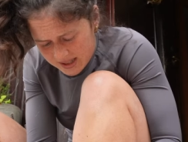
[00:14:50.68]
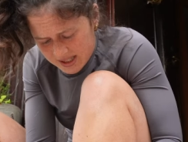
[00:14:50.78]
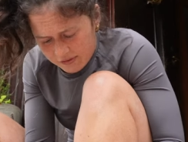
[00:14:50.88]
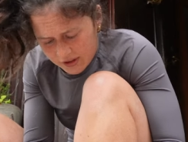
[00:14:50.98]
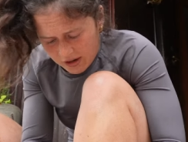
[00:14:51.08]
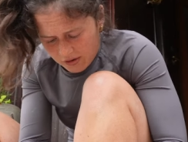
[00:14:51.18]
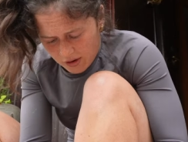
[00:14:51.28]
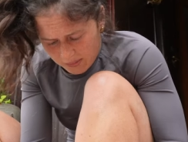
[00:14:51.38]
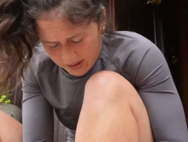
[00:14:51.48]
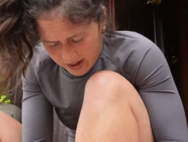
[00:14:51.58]
myself later
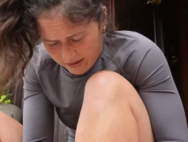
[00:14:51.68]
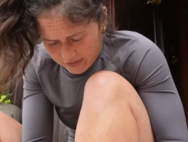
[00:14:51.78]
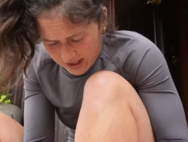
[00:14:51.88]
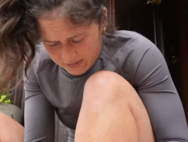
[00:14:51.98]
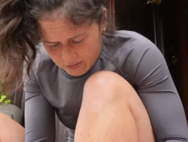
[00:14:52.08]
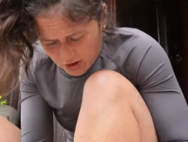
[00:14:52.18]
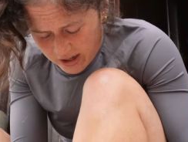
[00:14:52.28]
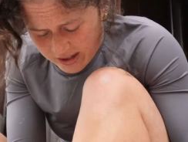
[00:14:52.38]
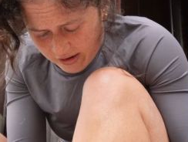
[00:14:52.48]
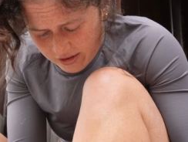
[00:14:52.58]
on when I have to get
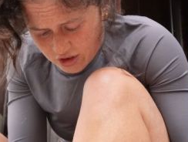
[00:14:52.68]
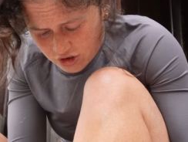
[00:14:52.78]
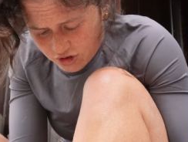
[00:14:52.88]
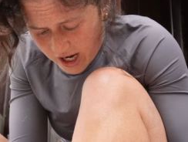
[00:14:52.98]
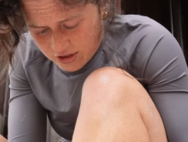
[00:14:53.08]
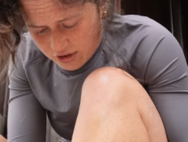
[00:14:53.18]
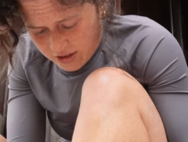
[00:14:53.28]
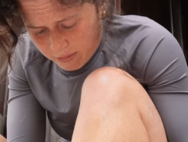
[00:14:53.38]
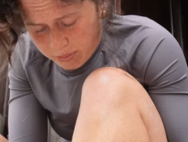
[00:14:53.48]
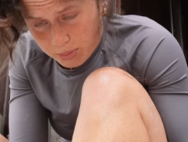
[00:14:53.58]
dragged out in a stretcher because
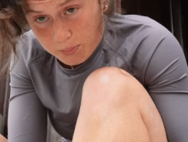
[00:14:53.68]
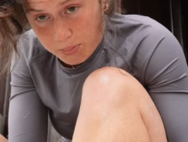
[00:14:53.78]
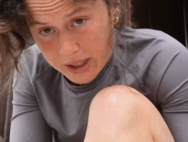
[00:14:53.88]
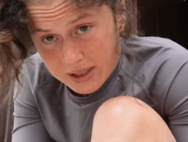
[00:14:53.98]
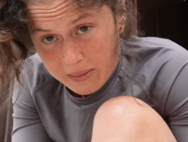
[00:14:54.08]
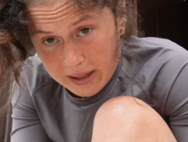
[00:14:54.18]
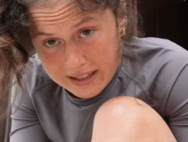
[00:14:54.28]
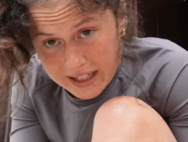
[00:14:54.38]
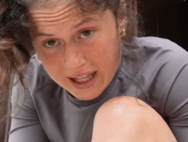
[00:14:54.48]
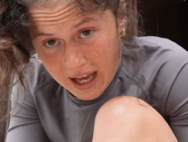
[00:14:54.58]
I'm busting my
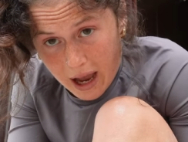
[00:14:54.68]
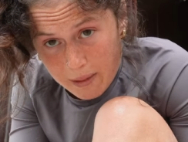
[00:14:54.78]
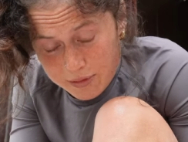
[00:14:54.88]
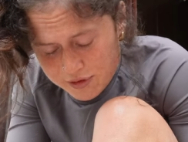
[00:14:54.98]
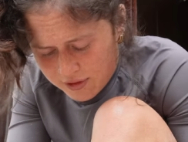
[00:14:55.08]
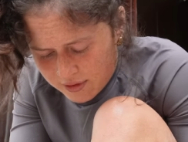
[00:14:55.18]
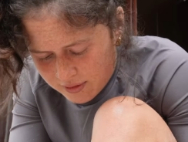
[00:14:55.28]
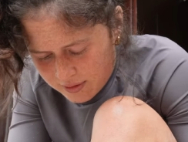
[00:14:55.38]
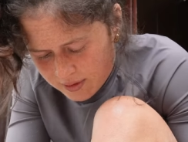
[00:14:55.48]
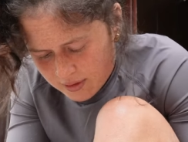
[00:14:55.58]
kneecaps.
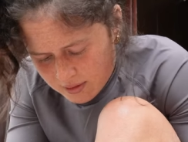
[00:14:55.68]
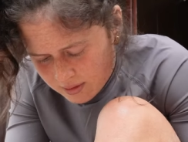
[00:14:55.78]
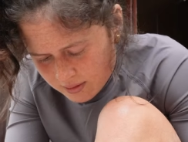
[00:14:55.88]
I'm also not